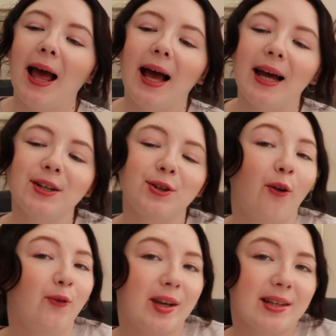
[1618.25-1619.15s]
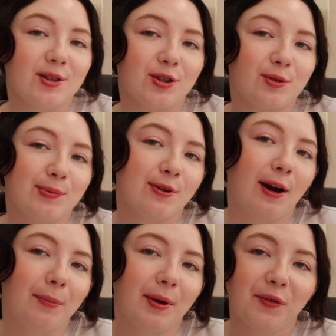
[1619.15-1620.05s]
and don't forget to
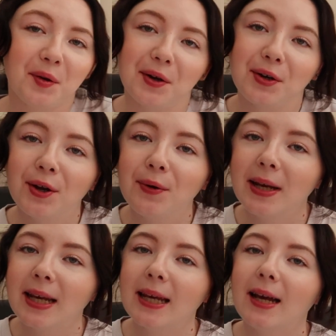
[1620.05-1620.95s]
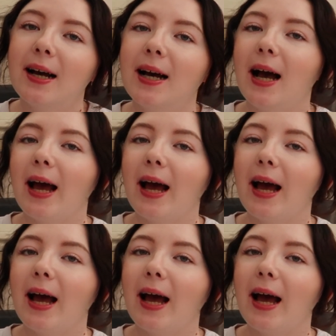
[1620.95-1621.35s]
subscribe if you are new here.